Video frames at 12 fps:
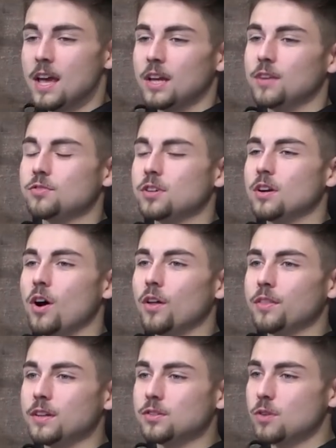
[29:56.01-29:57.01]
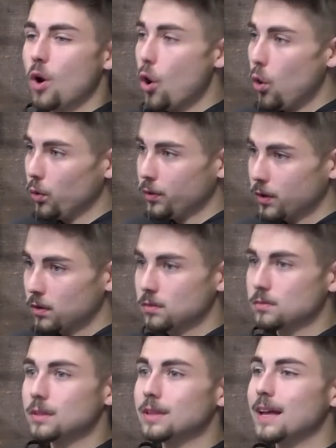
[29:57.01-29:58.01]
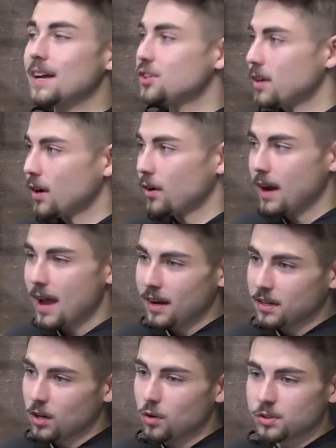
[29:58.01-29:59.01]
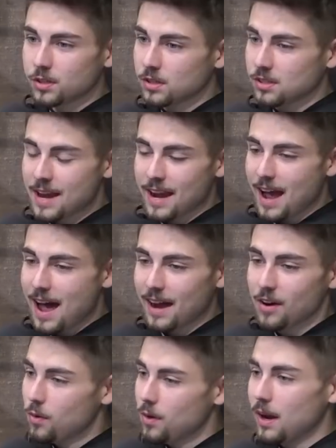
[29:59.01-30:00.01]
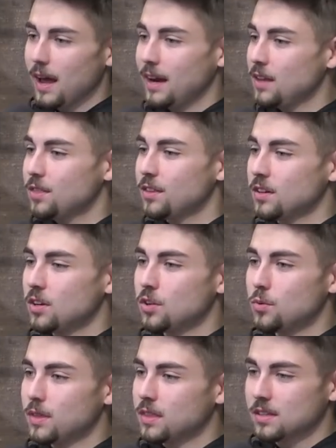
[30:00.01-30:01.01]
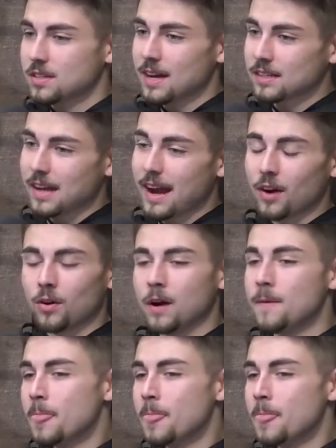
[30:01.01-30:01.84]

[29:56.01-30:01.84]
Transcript: You've seen all these older legendary head coaches saying, I don't want anything to do with this next era.